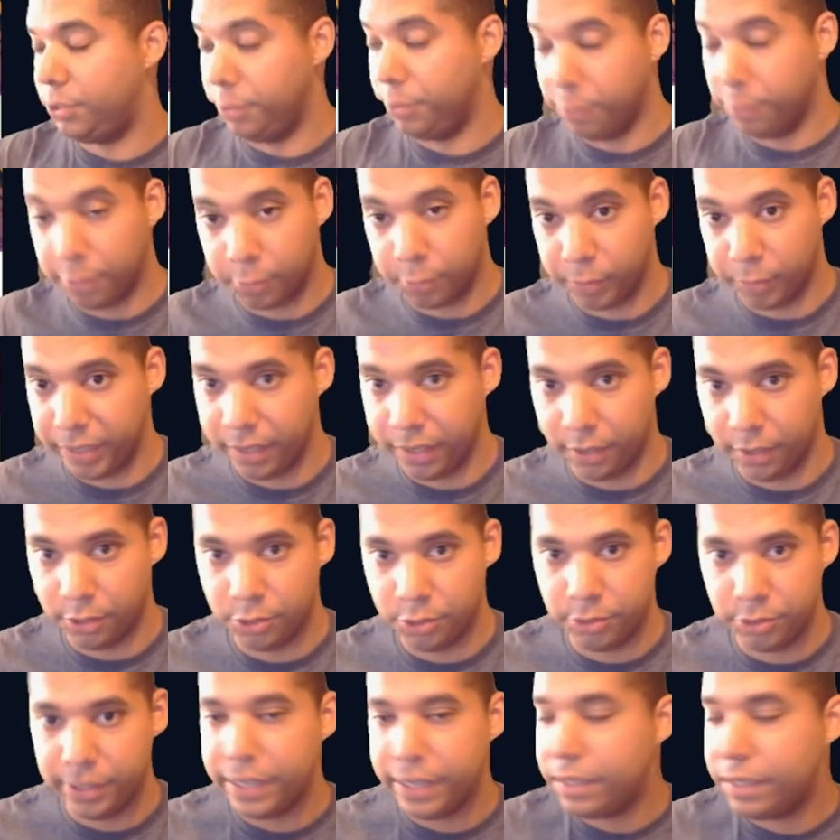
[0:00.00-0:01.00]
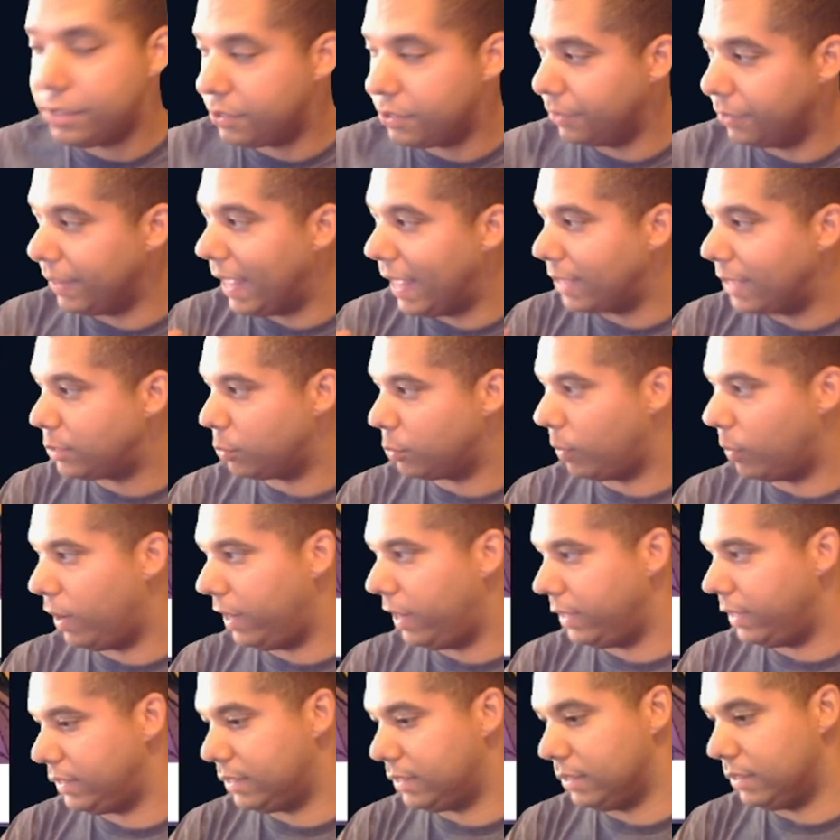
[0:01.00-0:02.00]
300, so that's
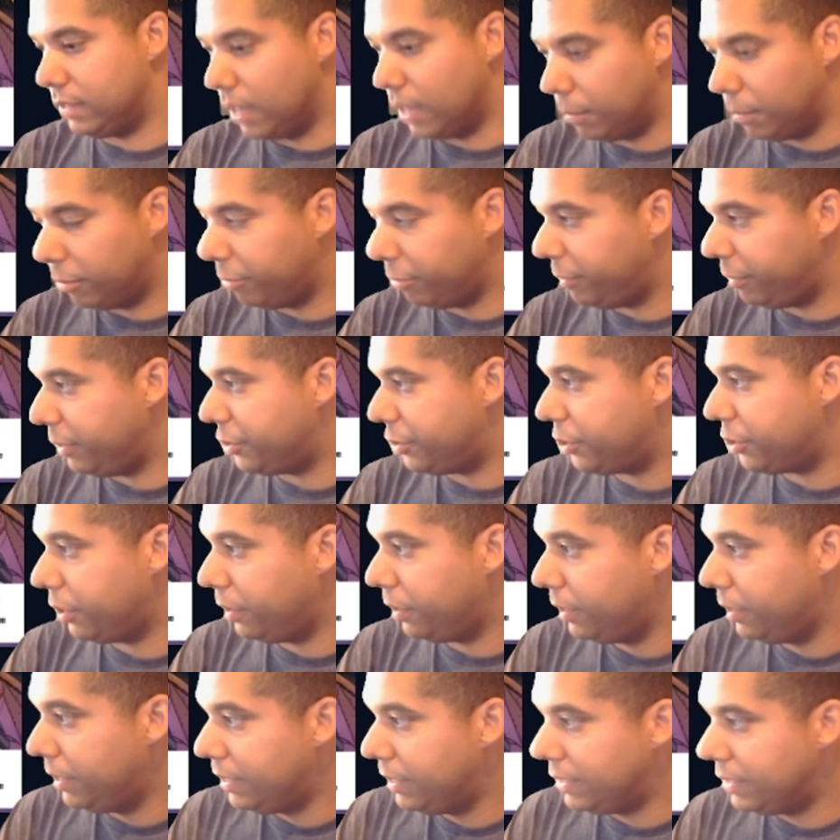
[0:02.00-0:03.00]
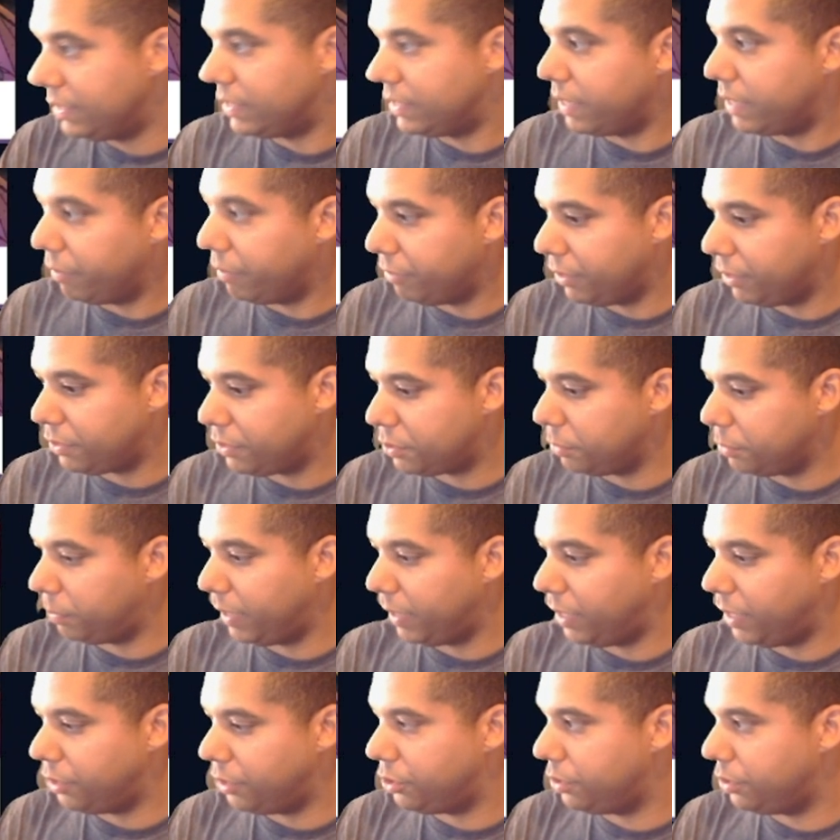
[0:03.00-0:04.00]
why it's a double feature. 72
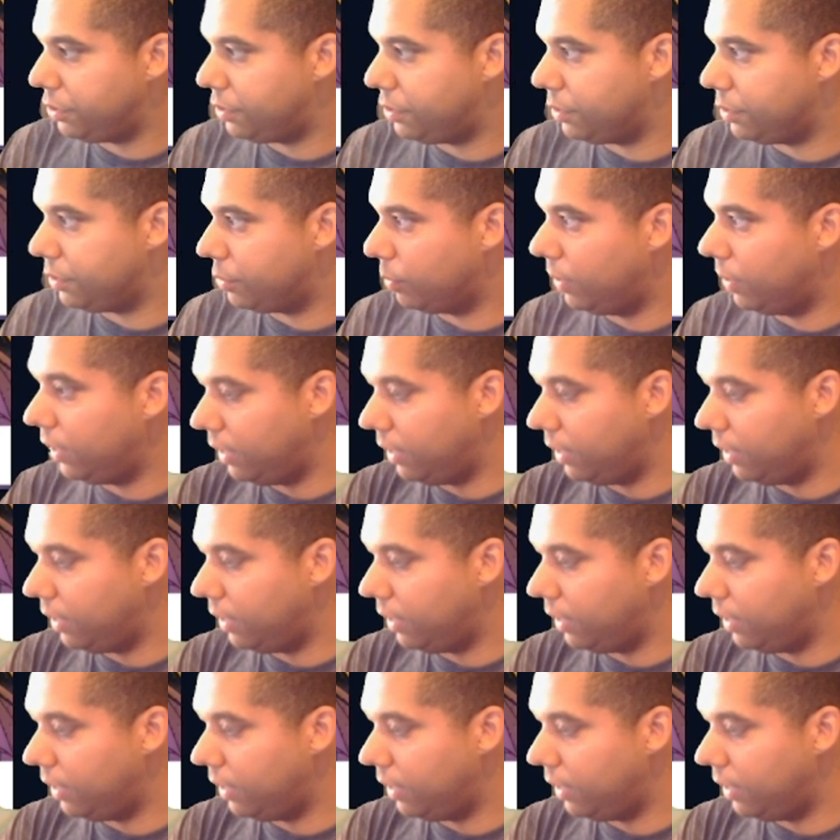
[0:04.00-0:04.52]
pages is what it